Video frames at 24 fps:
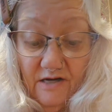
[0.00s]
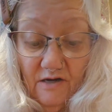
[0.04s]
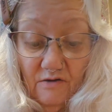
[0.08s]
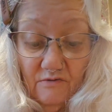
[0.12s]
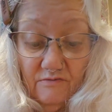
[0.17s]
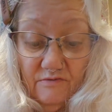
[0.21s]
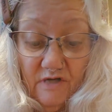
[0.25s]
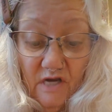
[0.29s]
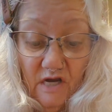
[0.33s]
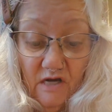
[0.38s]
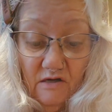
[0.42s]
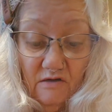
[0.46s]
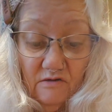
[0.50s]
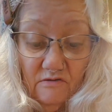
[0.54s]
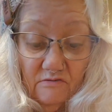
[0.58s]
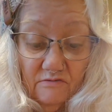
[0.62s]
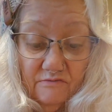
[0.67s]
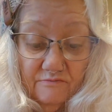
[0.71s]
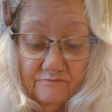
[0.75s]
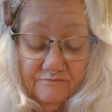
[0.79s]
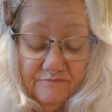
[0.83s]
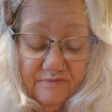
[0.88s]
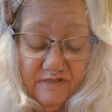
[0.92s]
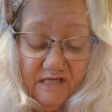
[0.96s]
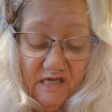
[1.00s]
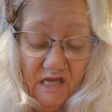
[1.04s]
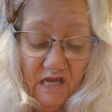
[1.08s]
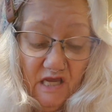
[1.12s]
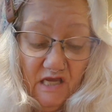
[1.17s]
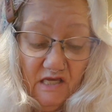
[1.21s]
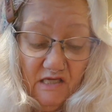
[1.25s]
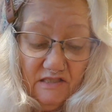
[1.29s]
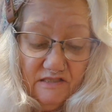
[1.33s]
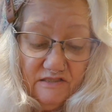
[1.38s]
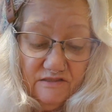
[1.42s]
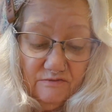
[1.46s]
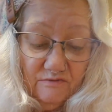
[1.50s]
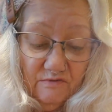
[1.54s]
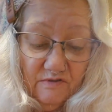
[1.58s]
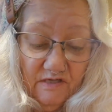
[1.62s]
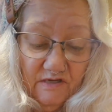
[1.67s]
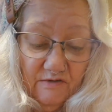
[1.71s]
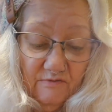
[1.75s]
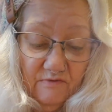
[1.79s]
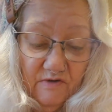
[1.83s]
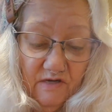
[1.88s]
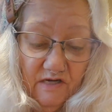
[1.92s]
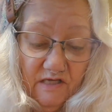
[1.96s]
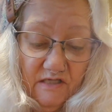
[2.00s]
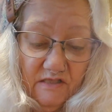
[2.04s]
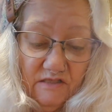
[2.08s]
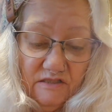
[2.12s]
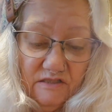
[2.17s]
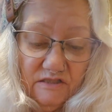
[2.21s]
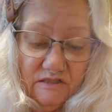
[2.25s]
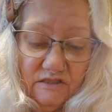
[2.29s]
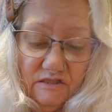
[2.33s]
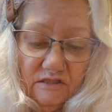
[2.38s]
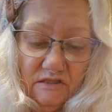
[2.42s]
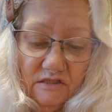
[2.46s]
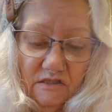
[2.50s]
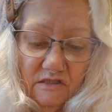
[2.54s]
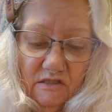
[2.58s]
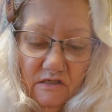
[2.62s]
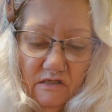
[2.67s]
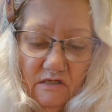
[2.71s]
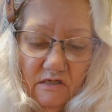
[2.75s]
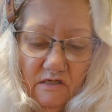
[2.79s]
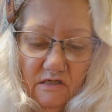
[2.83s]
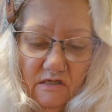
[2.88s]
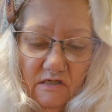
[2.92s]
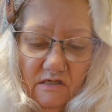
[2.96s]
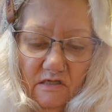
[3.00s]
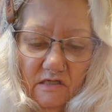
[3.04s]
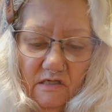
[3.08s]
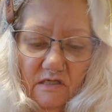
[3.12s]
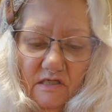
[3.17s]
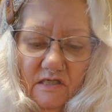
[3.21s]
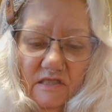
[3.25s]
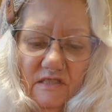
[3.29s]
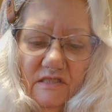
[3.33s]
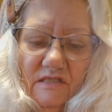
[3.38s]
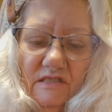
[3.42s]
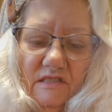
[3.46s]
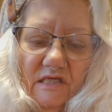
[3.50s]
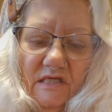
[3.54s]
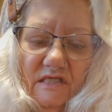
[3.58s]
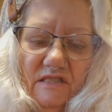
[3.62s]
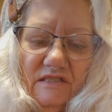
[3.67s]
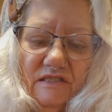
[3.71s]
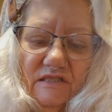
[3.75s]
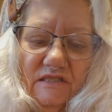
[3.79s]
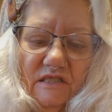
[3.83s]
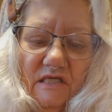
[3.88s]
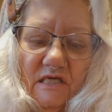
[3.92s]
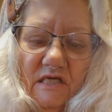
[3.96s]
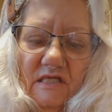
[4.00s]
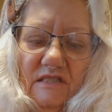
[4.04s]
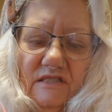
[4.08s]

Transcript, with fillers: don't know, because when I went, it's